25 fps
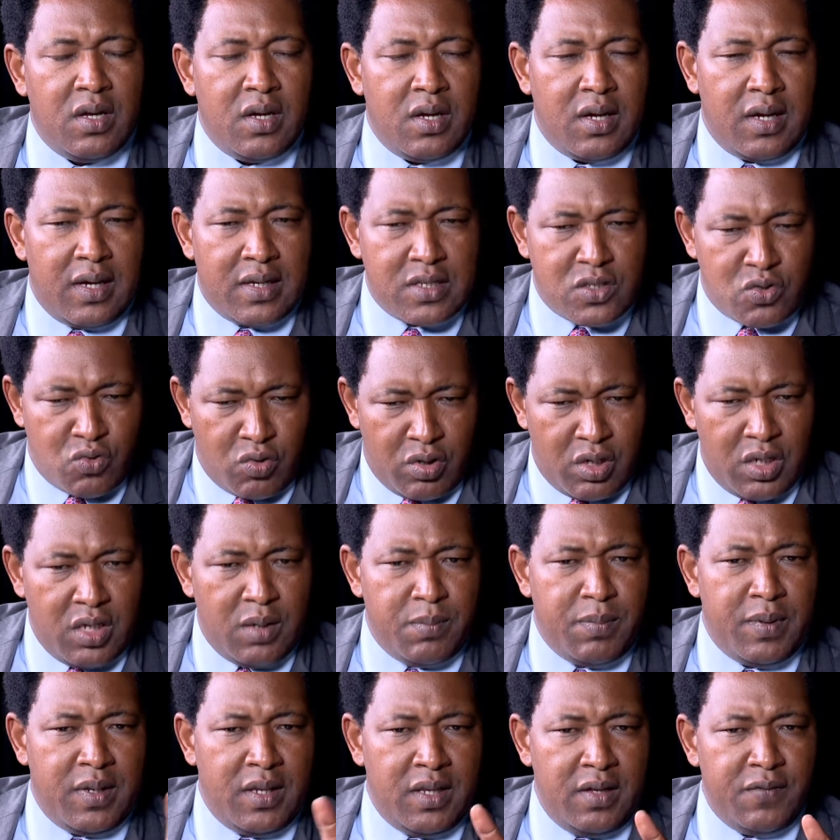I strongly
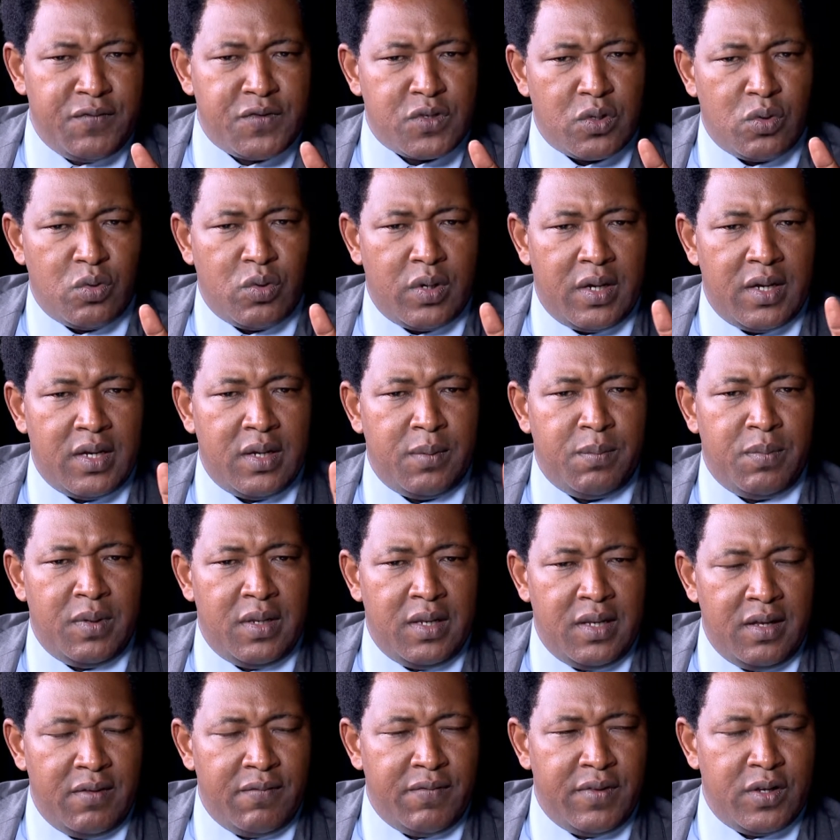believe so. I
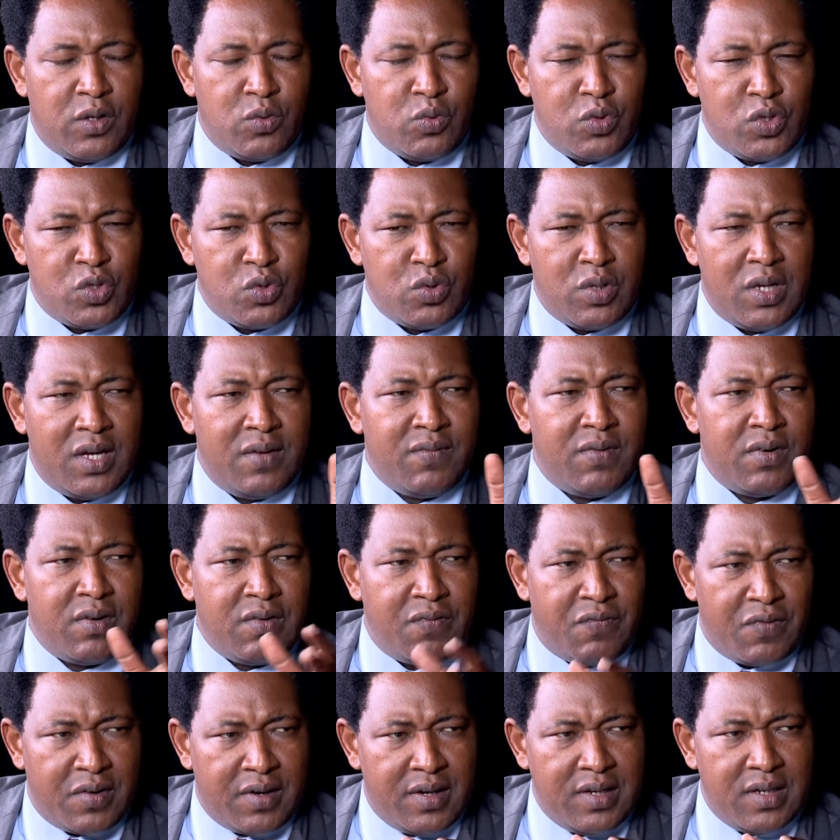believe that we should have a
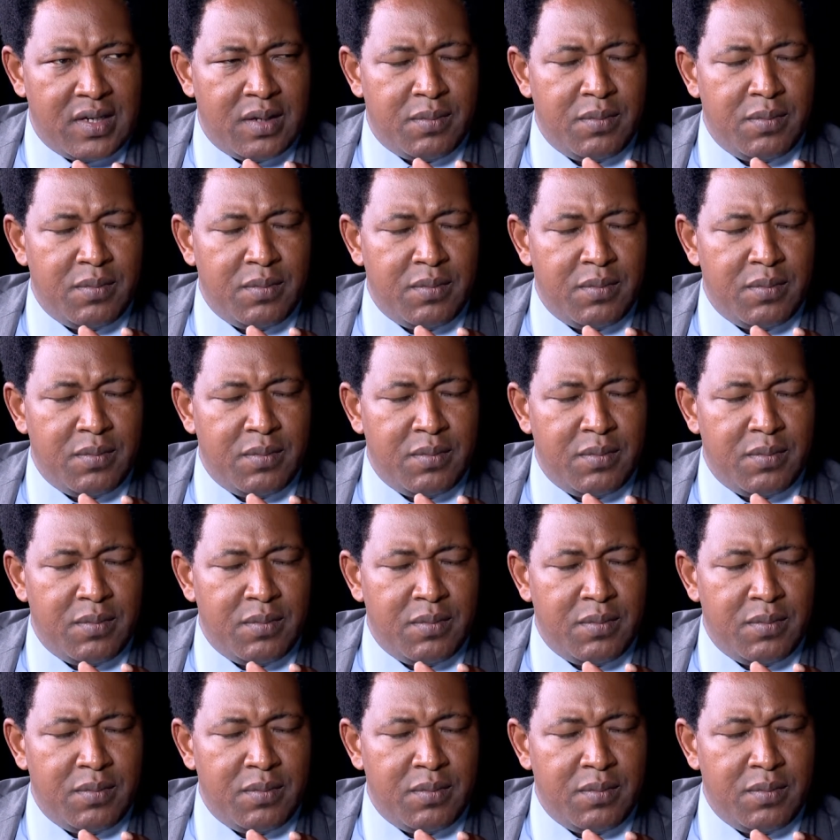referendum.